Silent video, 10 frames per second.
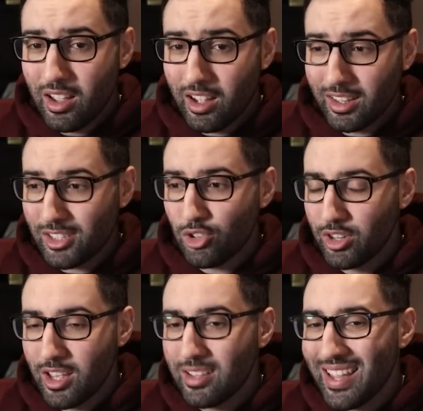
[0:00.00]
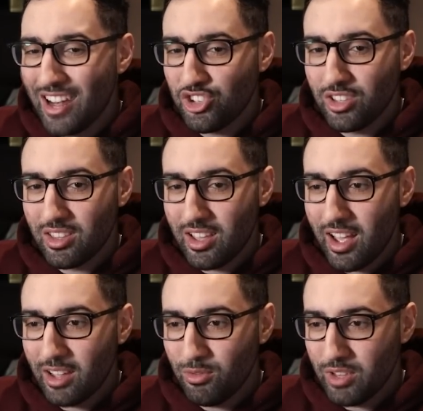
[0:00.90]
Uh, that's sort of the intention that they
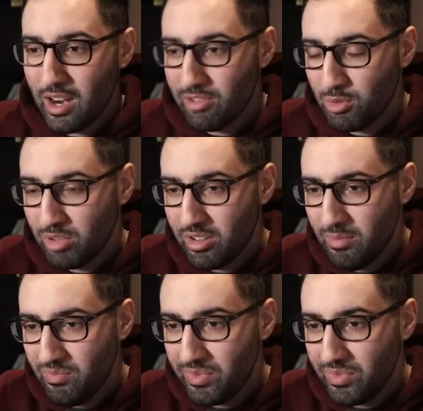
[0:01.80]
had for the average player.